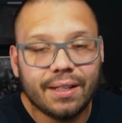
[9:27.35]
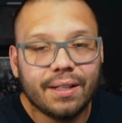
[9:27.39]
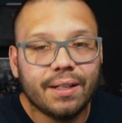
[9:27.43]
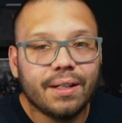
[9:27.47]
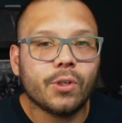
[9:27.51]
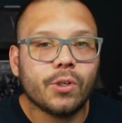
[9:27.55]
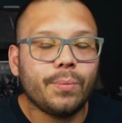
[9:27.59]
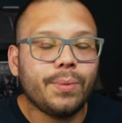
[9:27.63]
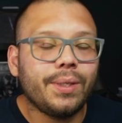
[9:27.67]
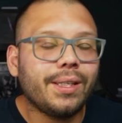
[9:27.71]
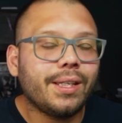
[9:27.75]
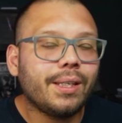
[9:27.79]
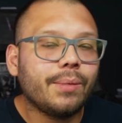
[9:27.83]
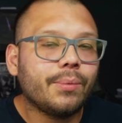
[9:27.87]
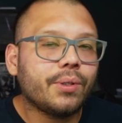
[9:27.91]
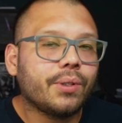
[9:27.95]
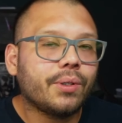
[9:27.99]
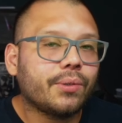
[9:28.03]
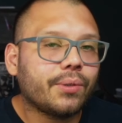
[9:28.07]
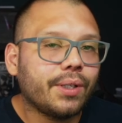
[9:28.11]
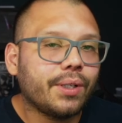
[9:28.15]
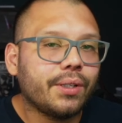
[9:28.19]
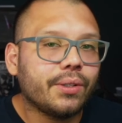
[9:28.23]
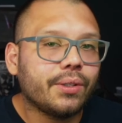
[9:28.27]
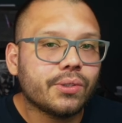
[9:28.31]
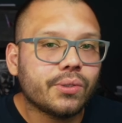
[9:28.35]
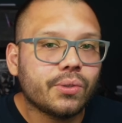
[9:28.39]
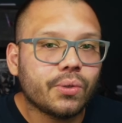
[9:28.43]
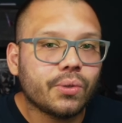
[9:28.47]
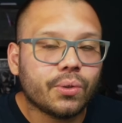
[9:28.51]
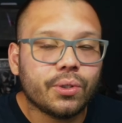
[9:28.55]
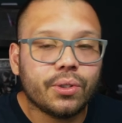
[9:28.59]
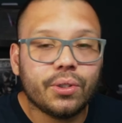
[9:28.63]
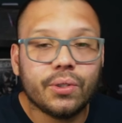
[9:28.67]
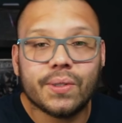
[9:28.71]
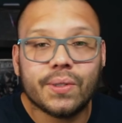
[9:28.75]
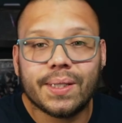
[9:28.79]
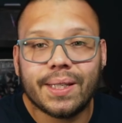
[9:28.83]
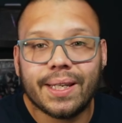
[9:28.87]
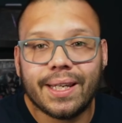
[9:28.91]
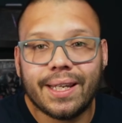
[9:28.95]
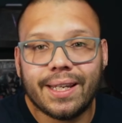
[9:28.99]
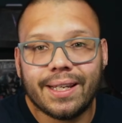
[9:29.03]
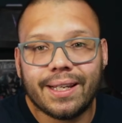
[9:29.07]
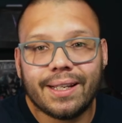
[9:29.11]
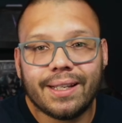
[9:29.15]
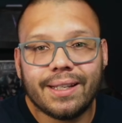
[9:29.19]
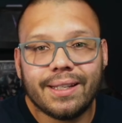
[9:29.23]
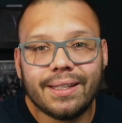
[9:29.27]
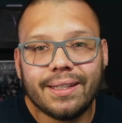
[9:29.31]
So being able to create your store using
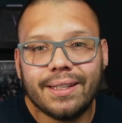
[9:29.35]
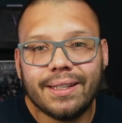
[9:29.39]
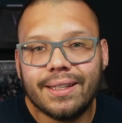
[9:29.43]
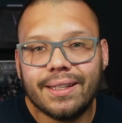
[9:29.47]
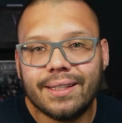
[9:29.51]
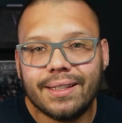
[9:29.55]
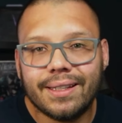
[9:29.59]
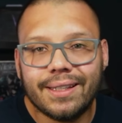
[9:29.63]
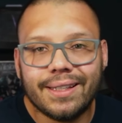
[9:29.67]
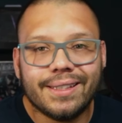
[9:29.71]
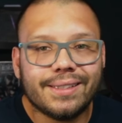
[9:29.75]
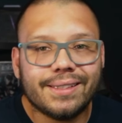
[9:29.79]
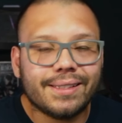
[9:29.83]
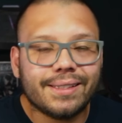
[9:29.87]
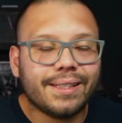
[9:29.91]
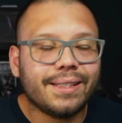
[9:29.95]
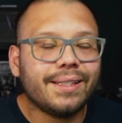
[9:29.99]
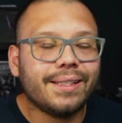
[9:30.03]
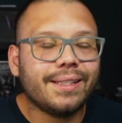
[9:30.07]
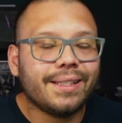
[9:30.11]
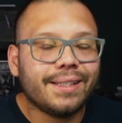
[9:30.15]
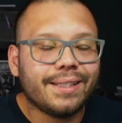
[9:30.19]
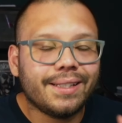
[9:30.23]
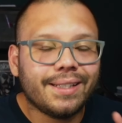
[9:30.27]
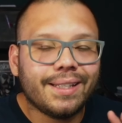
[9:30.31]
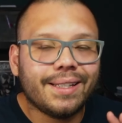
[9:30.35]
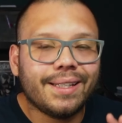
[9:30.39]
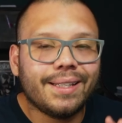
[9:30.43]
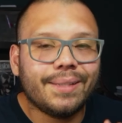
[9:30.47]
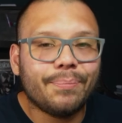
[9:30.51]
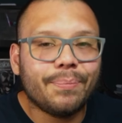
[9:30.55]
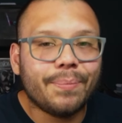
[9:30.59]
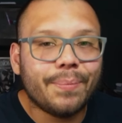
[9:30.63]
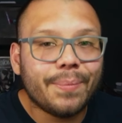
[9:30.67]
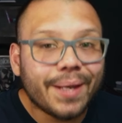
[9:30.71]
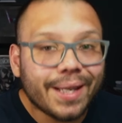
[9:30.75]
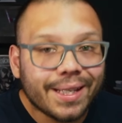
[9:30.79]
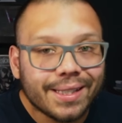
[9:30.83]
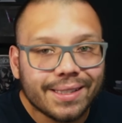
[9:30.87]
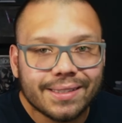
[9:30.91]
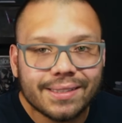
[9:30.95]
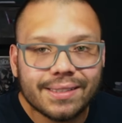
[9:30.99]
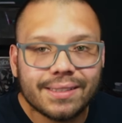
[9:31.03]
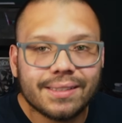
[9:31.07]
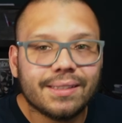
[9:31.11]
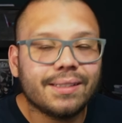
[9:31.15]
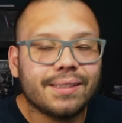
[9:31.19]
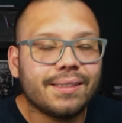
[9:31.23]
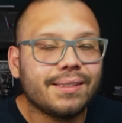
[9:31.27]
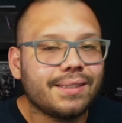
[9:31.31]
AI is an
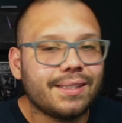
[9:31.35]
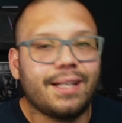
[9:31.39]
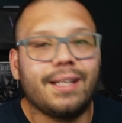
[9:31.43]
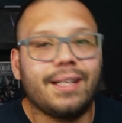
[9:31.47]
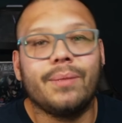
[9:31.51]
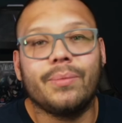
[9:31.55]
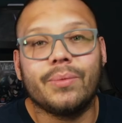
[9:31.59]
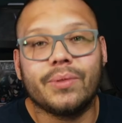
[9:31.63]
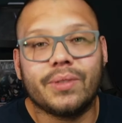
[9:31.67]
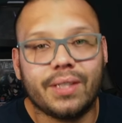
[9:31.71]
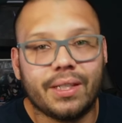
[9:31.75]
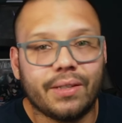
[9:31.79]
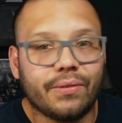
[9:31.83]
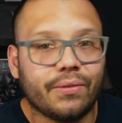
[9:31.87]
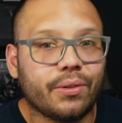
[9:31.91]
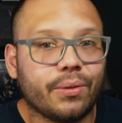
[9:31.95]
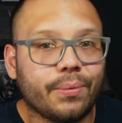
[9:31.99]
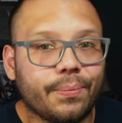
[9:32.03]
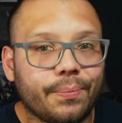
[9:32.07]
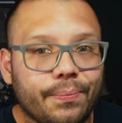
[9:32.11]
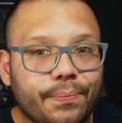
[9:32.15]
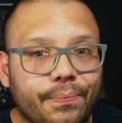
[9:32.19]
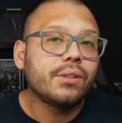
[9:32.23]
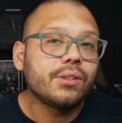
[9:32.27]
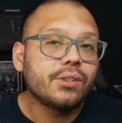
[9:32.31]
immense time saver.